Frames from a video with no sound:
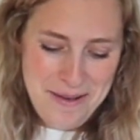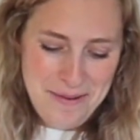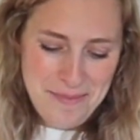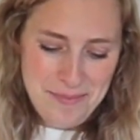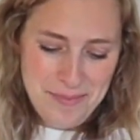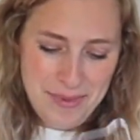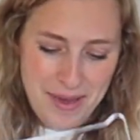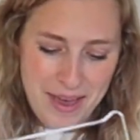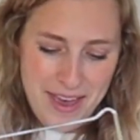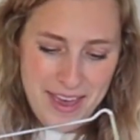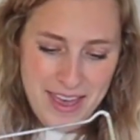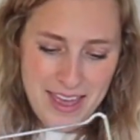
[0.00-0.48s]

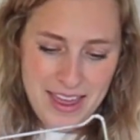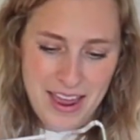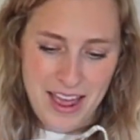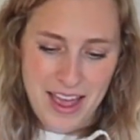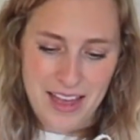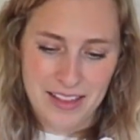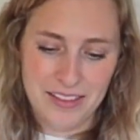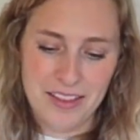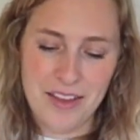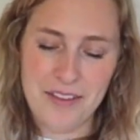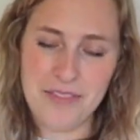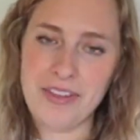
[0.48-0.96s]
But
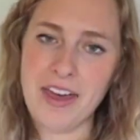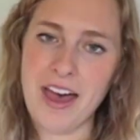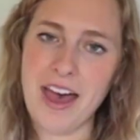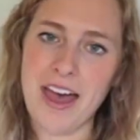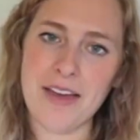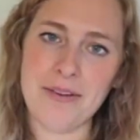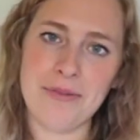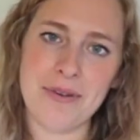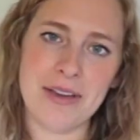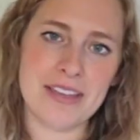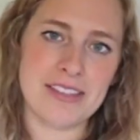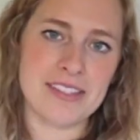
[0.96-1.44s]
I love the
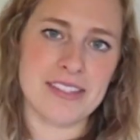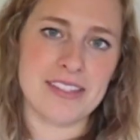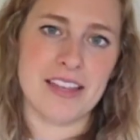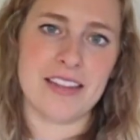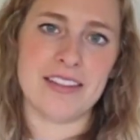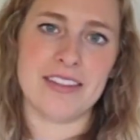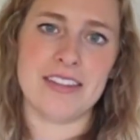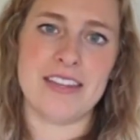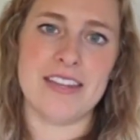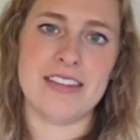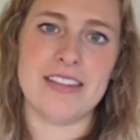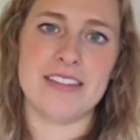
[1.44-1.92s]
high waist
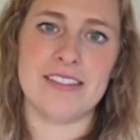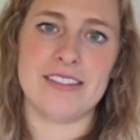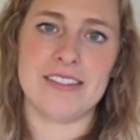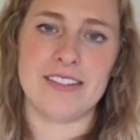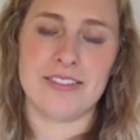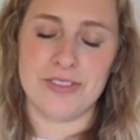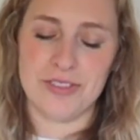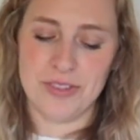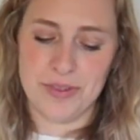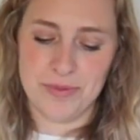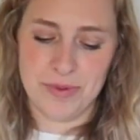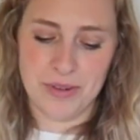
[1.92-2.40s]
on these.
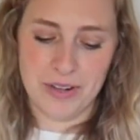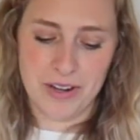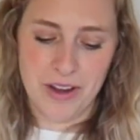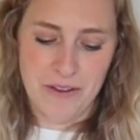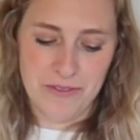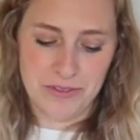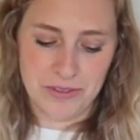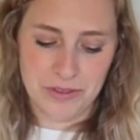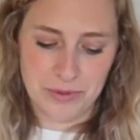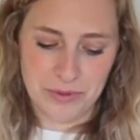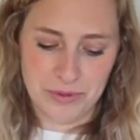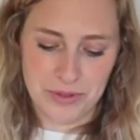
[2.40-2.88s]
They're super
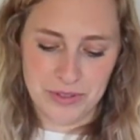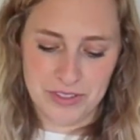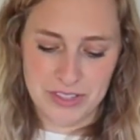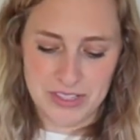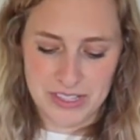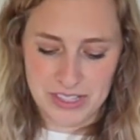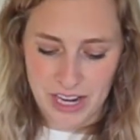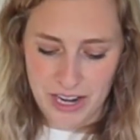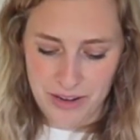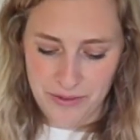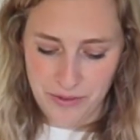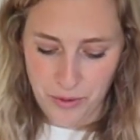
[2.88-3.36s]
comfortable,
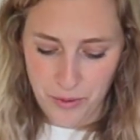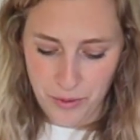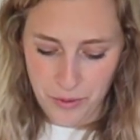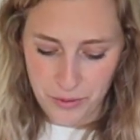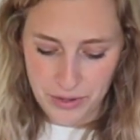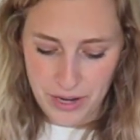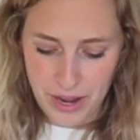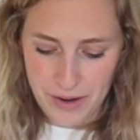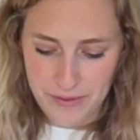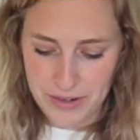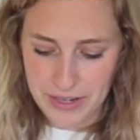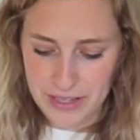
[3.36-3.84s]
just kind of
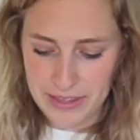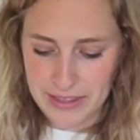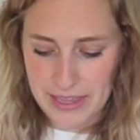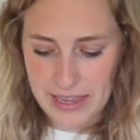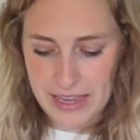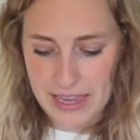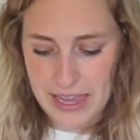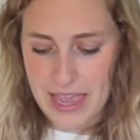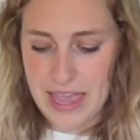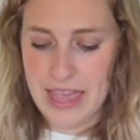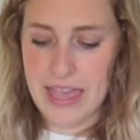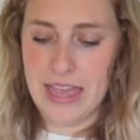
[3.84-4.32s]
hold
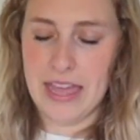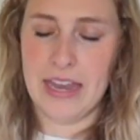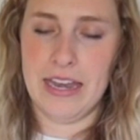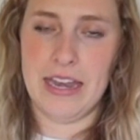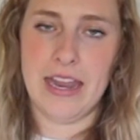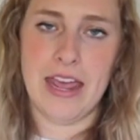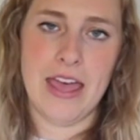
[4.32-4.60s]
everything in.